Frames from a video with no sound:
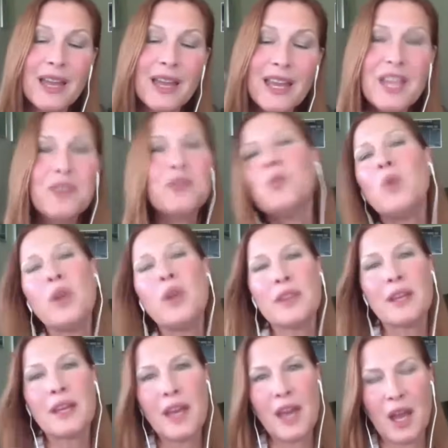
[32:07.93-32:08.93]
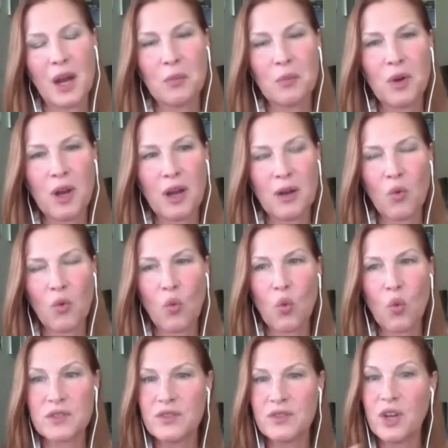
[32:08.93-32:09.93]
even when the camera
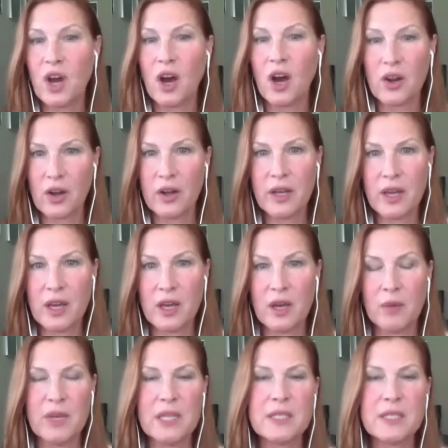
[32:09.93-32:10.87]
was not on him, he